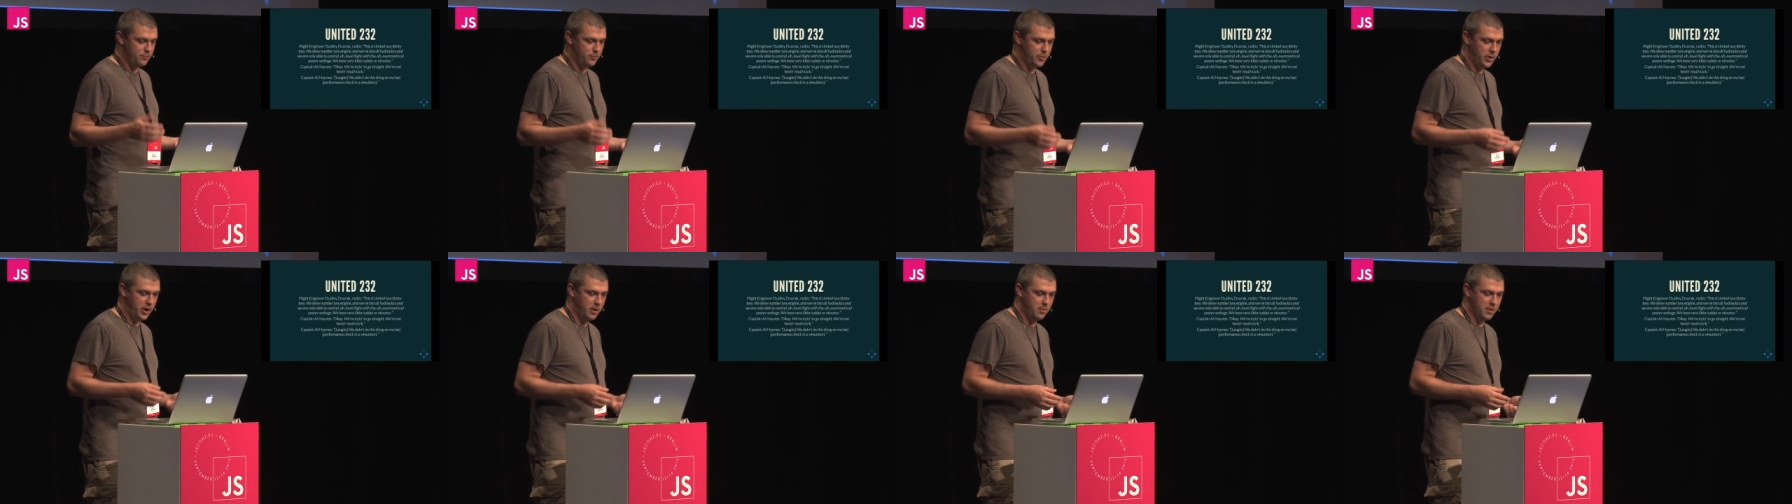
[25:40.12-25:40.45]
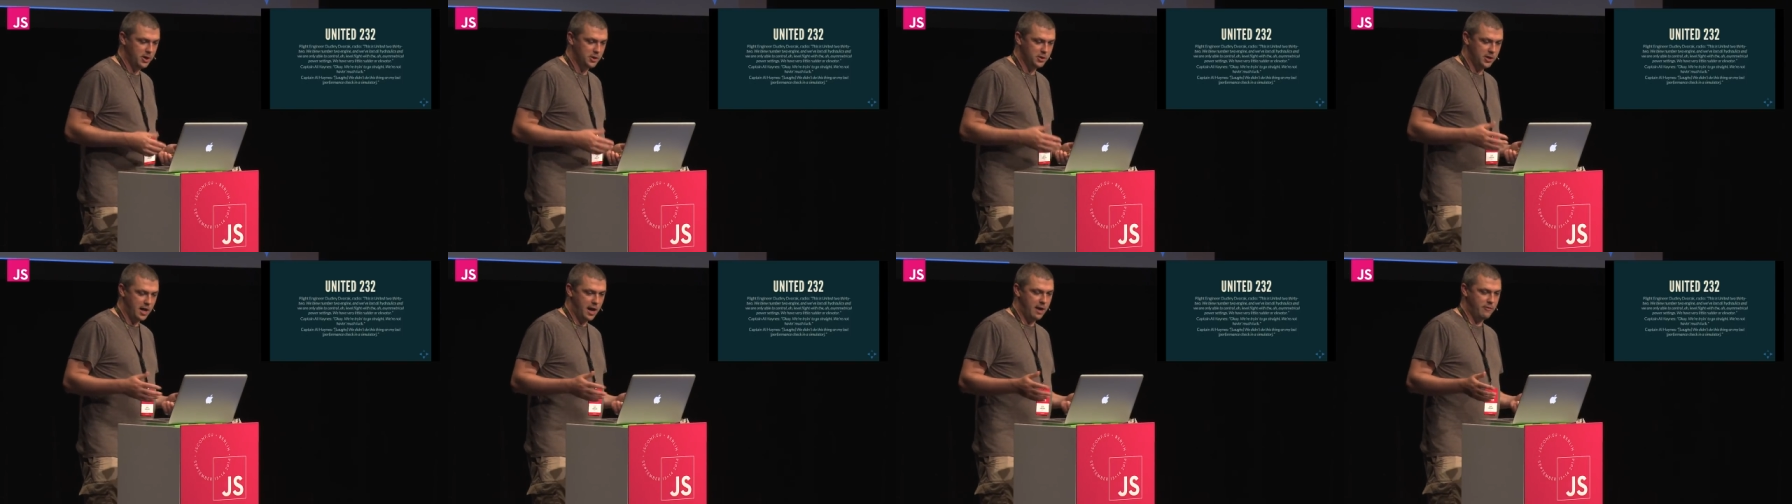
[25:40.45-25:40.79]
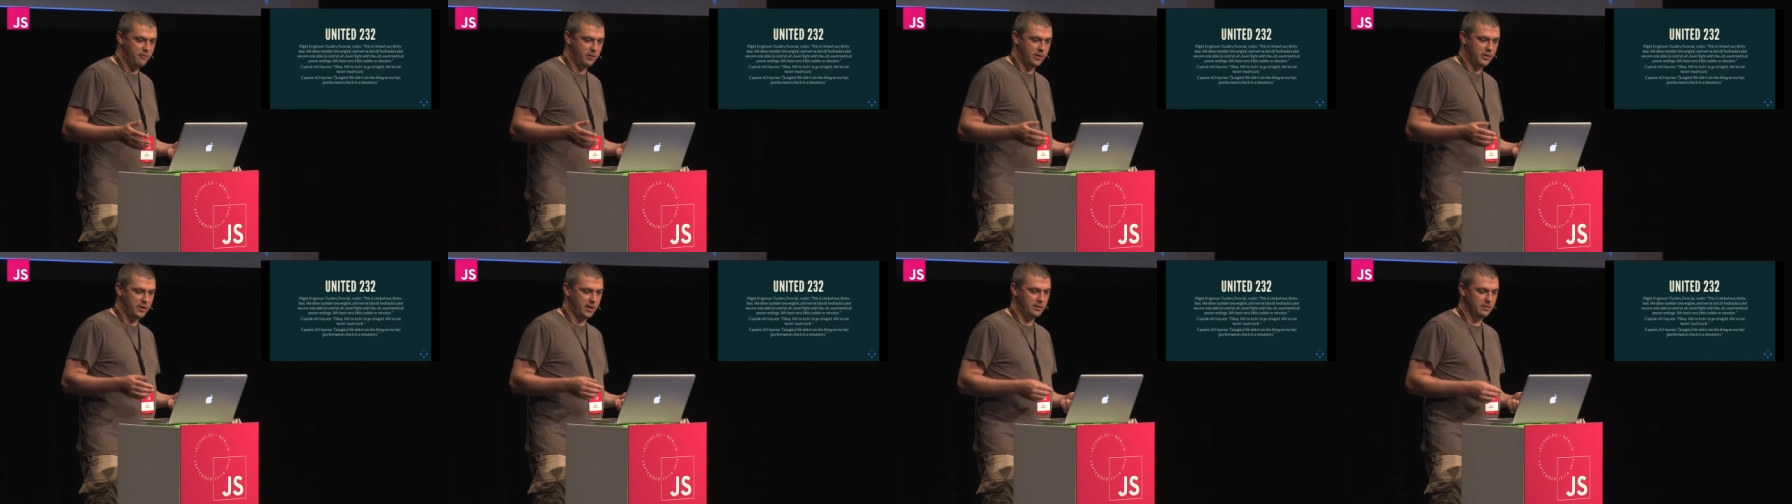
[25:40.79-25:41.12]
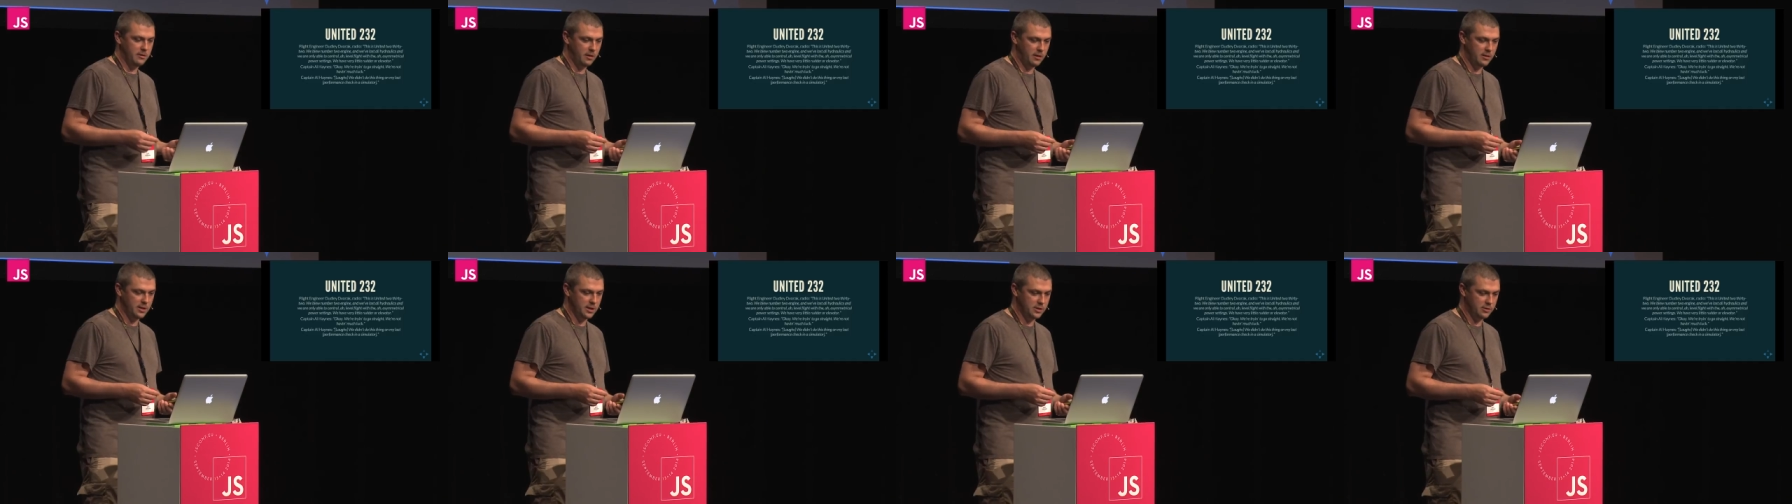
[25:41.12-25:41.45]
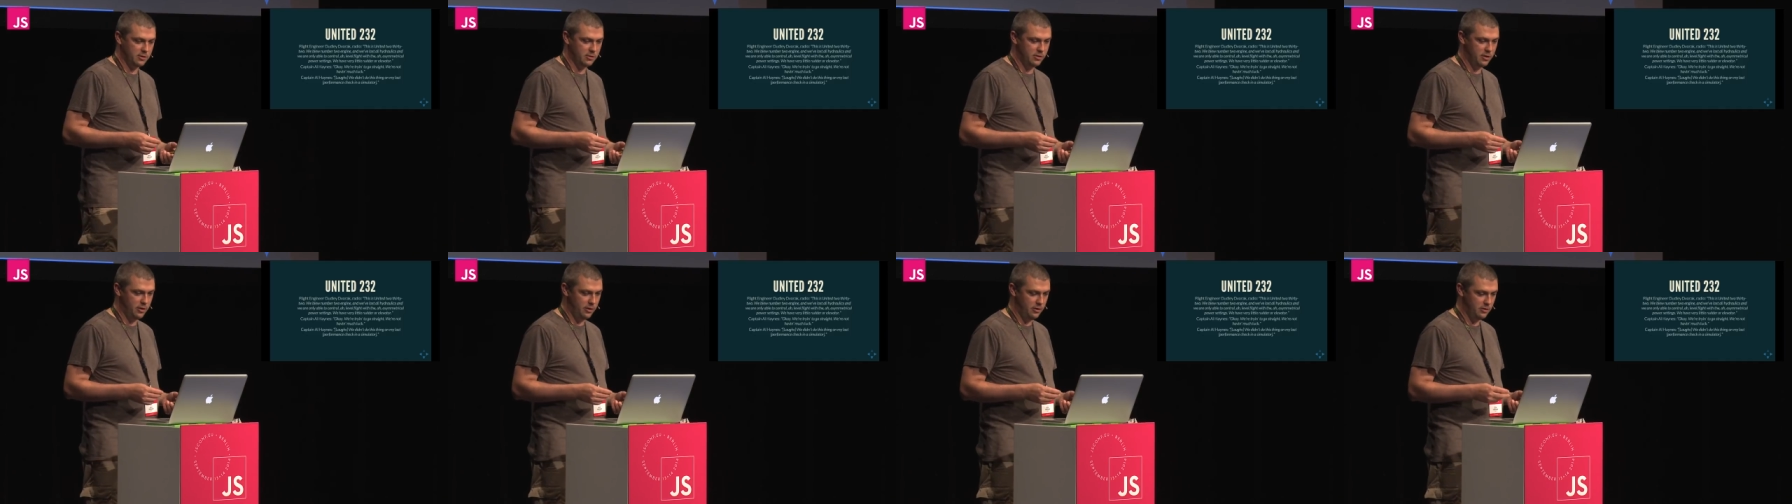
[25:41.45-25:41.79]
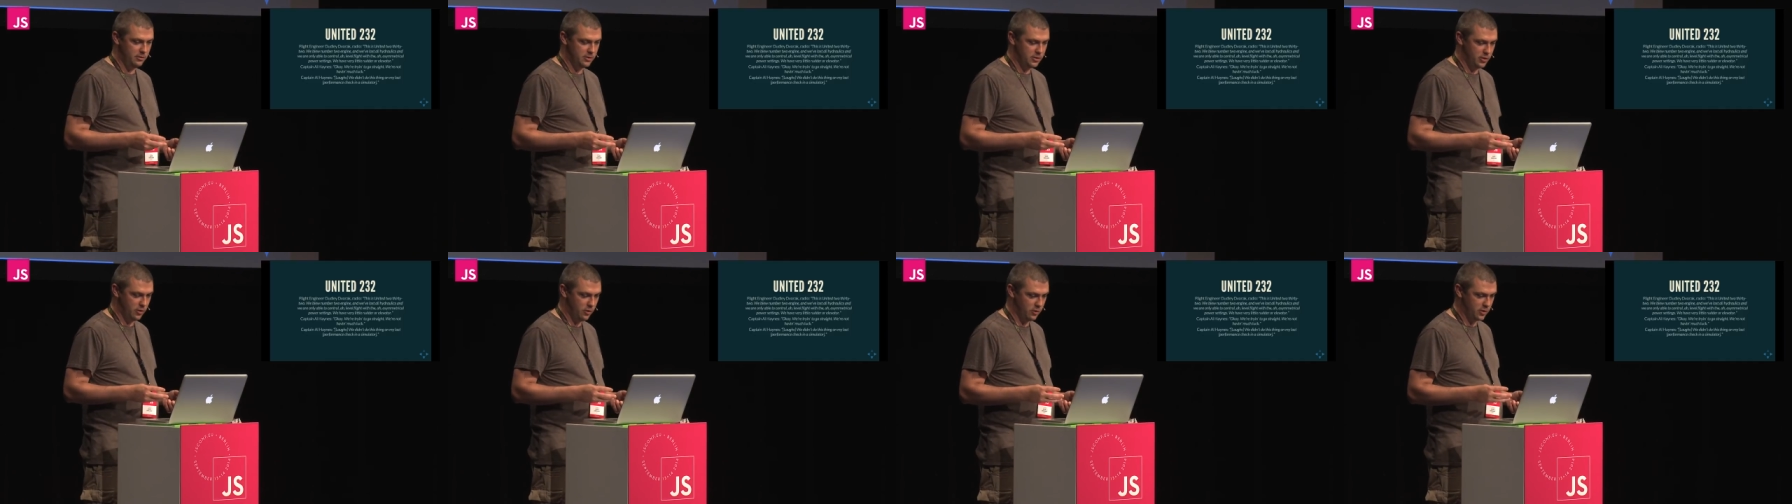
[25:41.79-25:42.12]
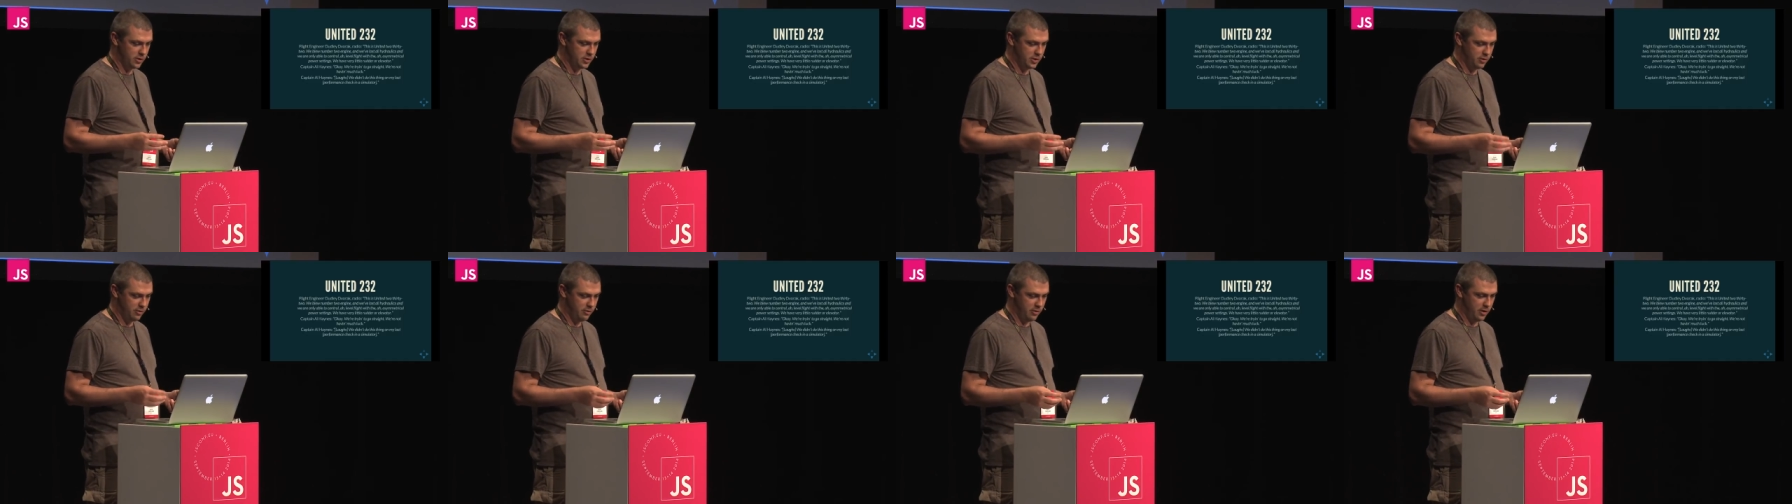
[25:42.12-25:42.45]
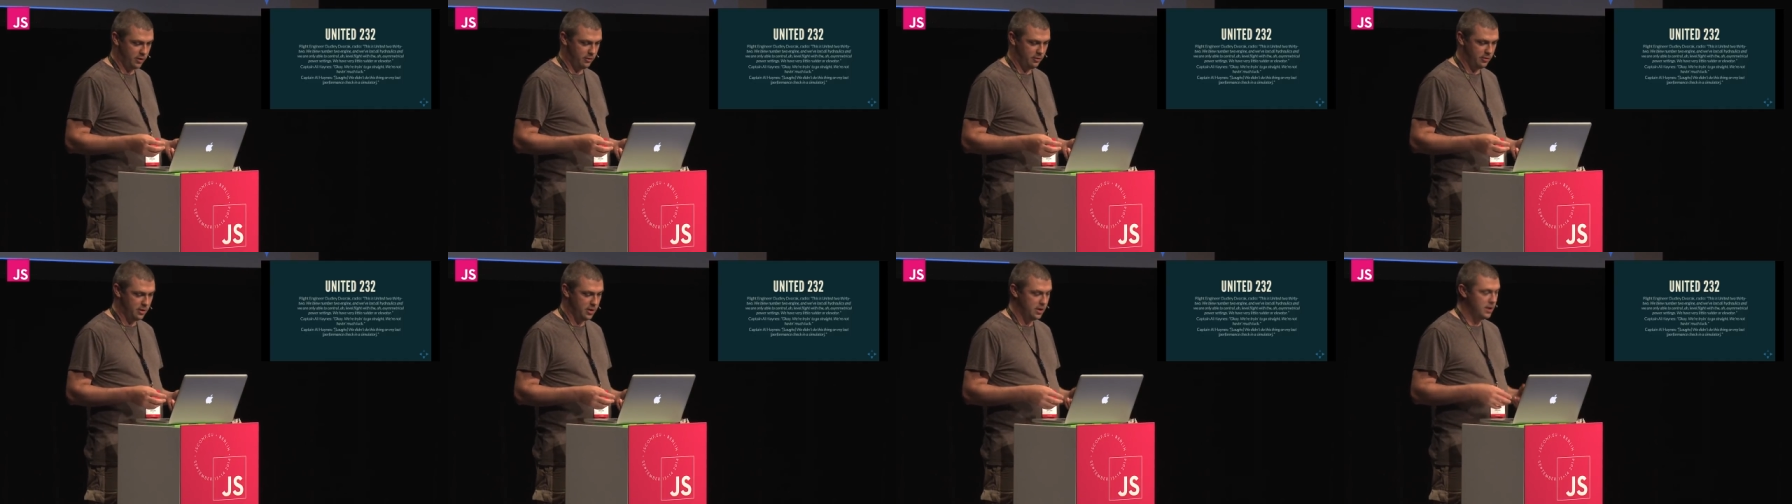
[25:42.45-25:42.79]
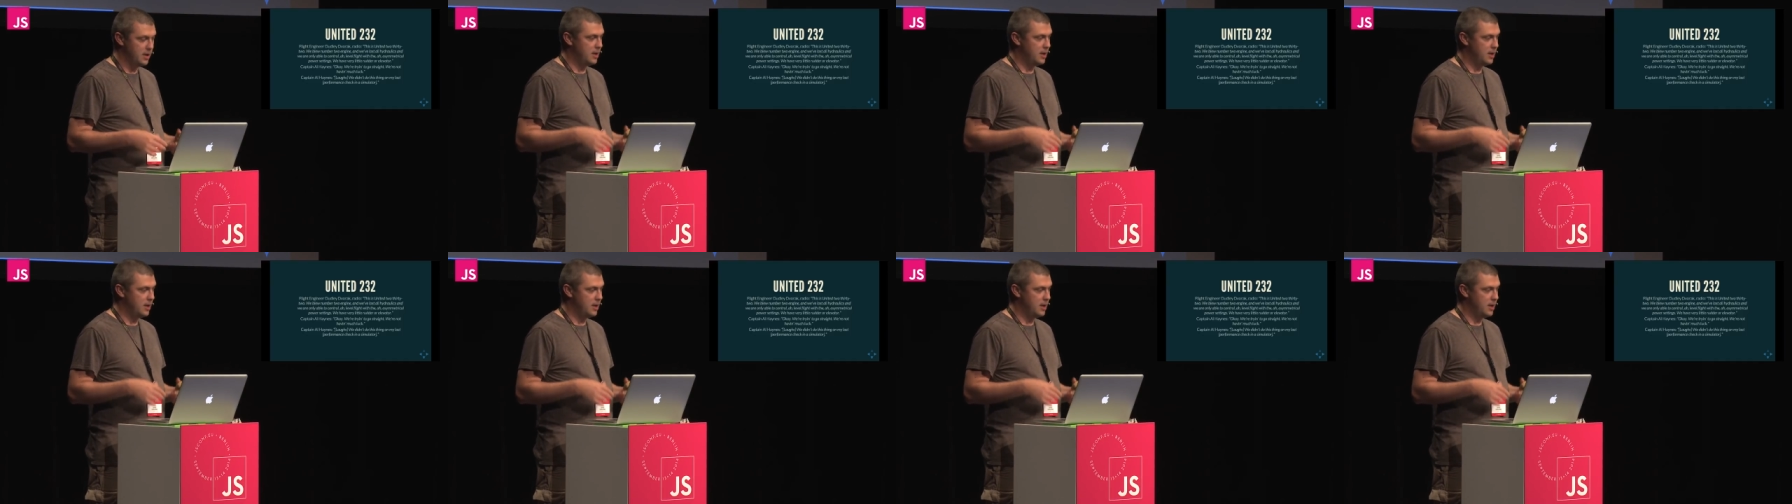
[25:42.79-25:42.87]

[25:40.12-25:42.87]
Pretty much everything that this crew talks through,